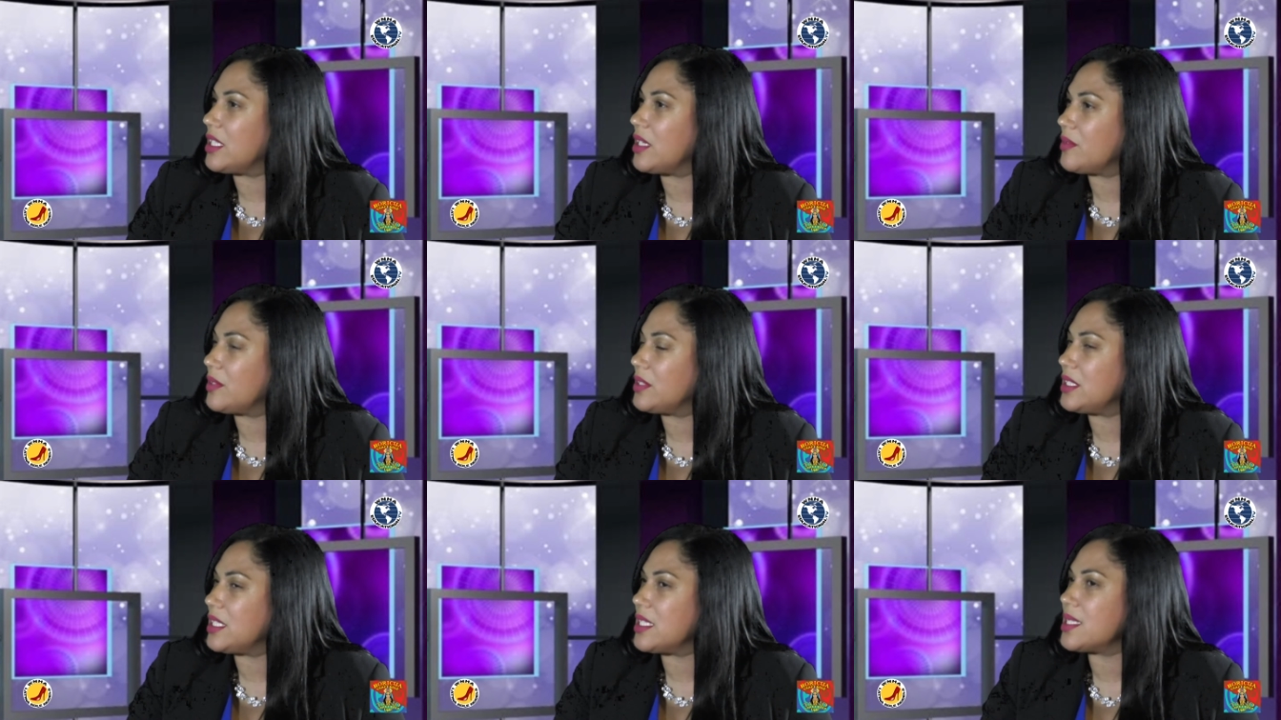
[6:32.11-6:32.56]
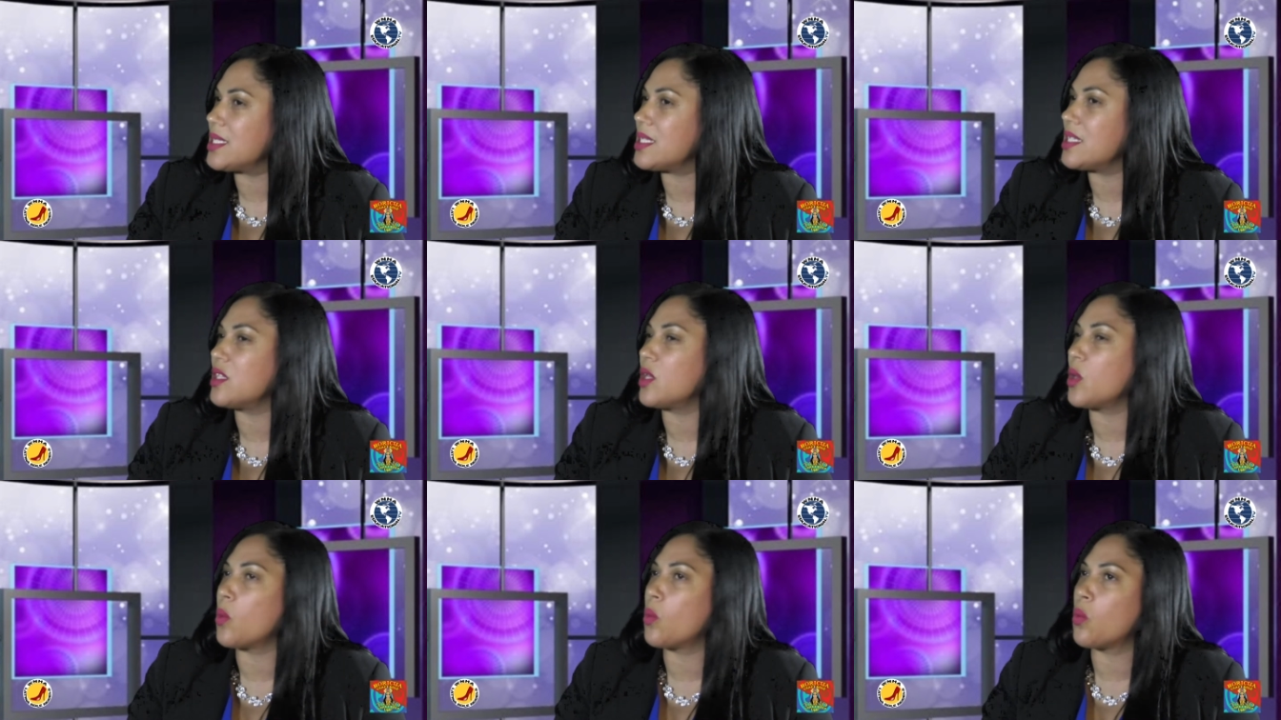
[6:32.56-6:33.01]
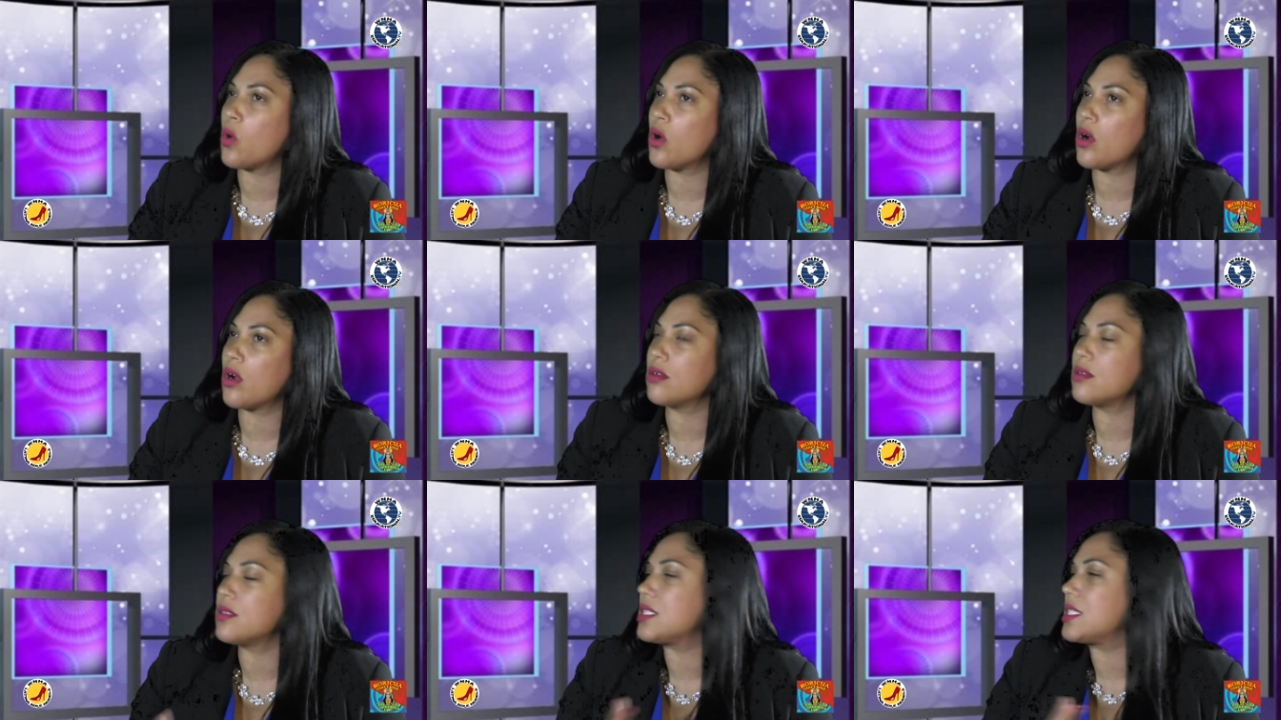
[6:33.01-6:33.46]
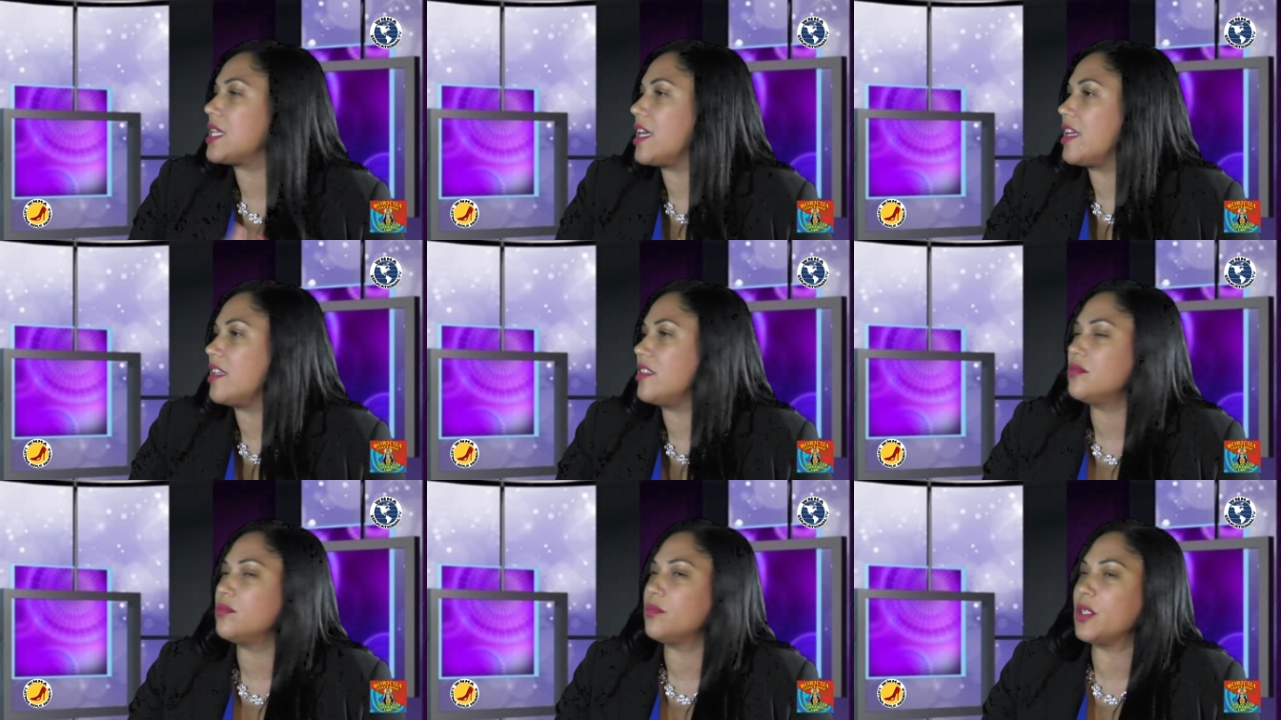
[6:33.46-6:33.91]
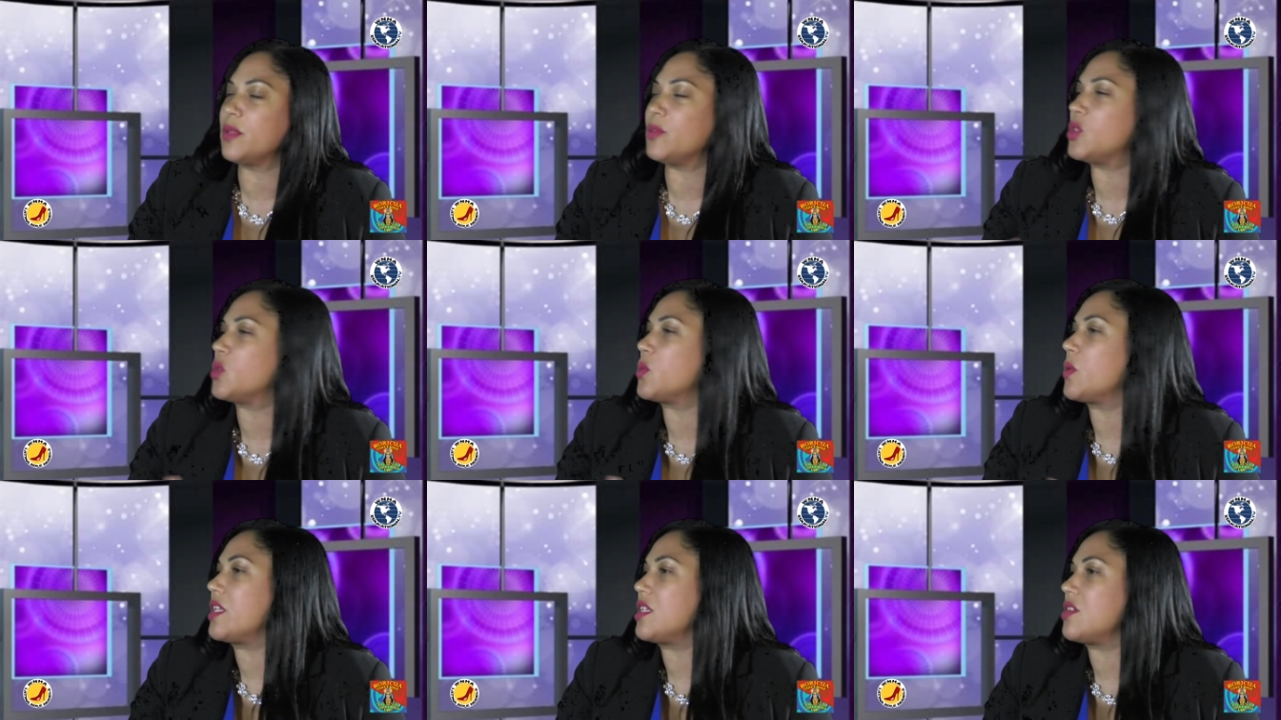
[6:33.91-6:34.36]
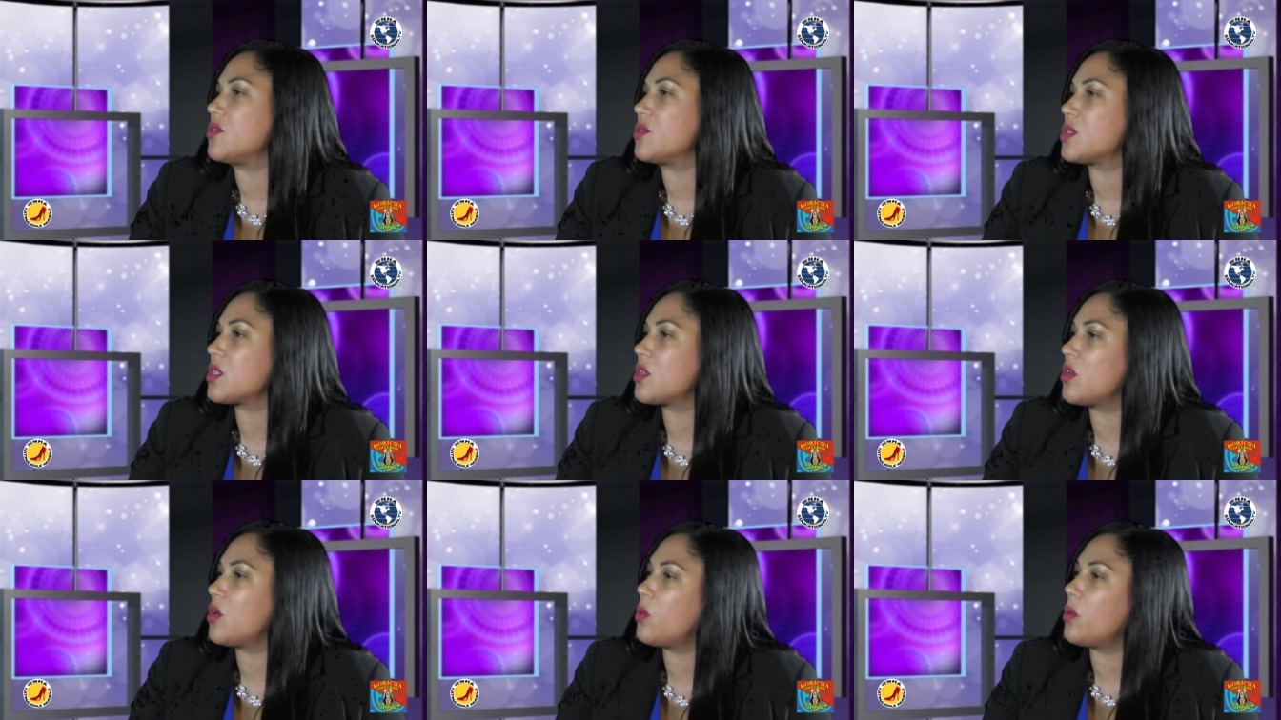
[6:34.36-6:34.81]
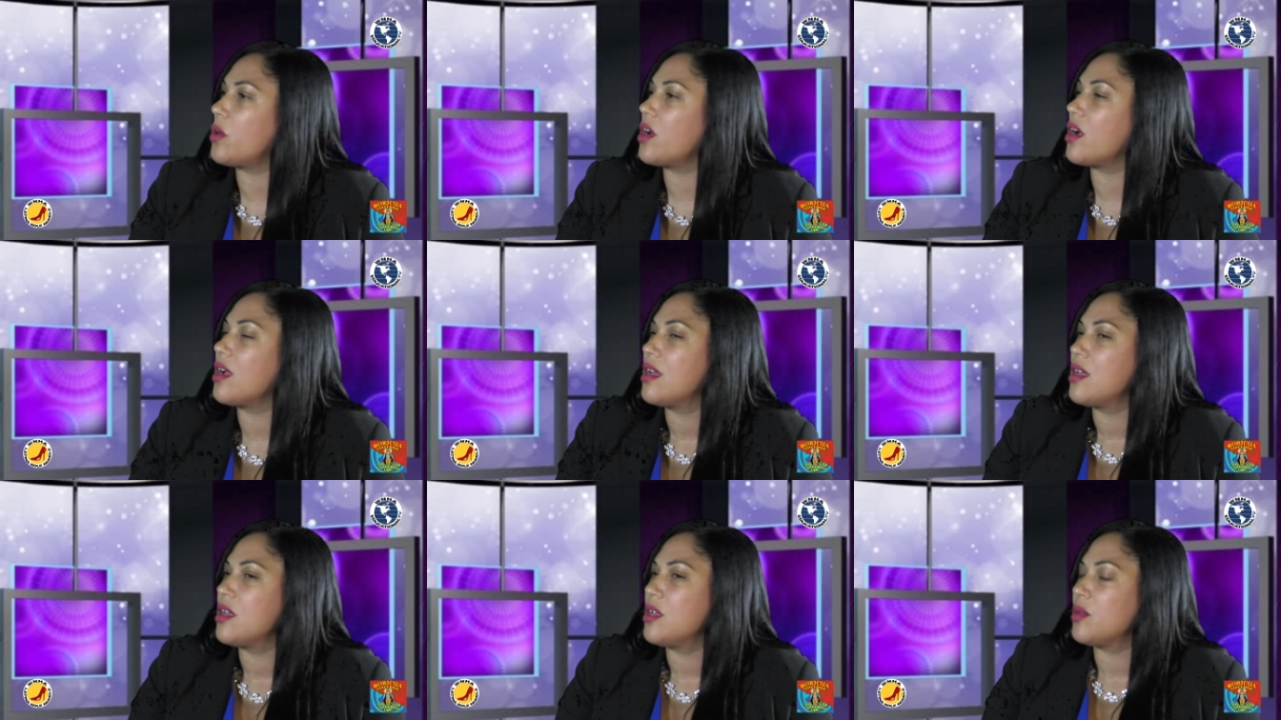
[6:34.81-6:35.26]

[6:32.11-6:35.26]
nowadays than they were 10, maybe 20 years ago, where